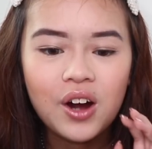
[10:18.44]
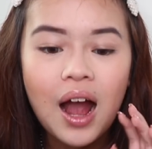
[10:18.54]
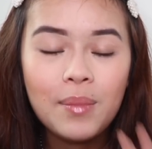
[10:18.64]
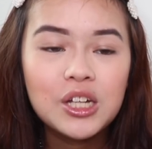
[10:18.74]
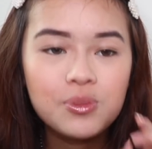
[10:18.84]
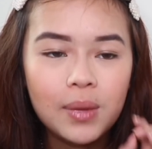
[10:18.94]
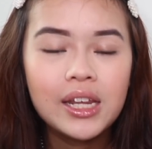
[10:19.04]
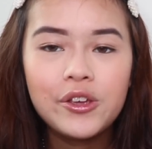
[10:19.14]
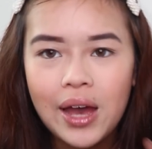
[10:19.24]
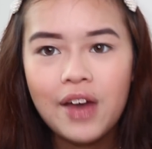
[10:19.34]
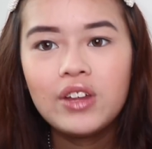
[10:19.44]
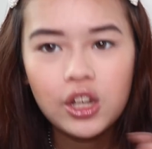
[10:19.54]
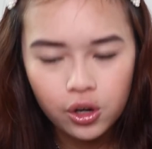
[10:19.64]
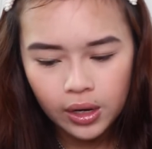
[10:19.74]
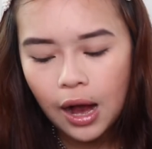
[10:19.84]
how much money you have
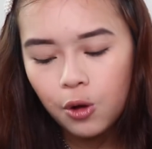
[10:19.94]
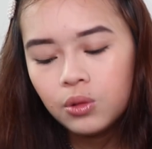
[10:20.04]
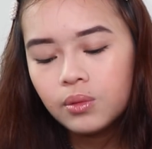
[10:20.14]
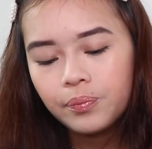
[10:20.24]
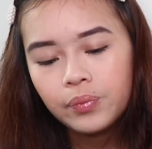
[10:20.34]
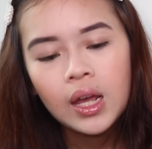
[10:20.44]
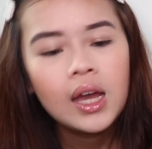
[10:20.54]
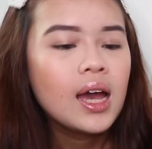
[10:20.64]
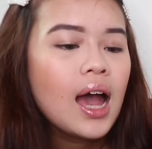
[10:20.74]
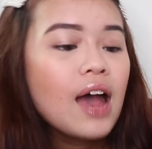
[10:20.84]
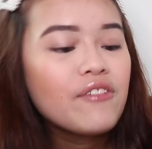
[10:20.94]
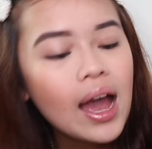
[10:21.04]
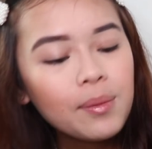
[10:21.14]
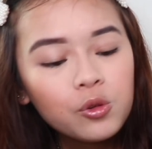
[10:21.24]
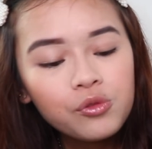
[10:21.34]
in your account. I have
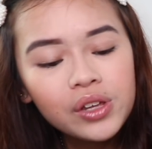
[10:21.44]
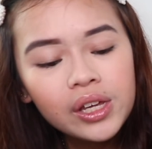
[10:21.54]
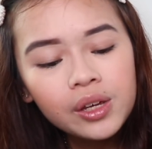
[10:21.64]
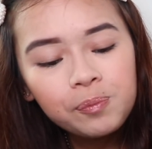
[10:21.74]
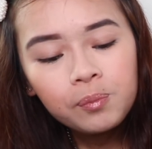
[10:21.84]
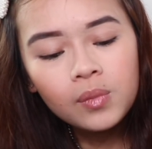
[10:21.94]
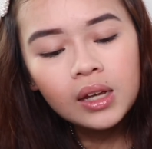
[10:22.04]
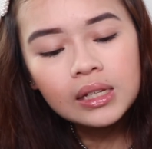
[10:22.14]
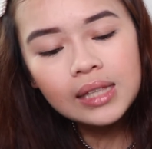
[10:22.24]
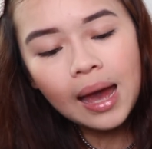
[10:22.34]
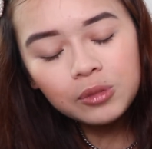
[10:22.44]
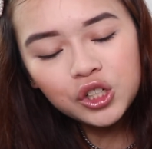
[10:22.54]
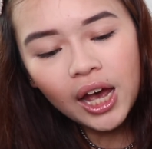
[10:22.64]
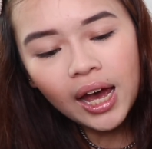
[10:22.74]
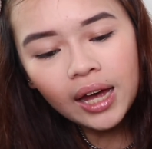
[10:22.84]
iMovie.
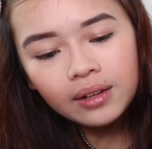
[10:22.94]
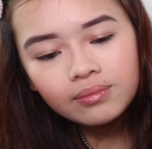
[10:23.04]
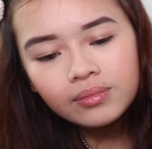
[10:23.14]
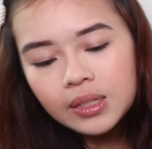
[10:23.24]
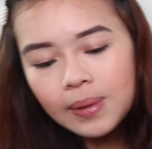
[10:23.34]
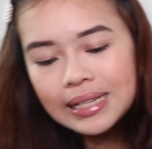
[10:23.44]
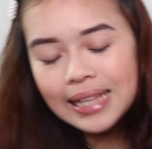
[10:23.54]
Snapchat, it's my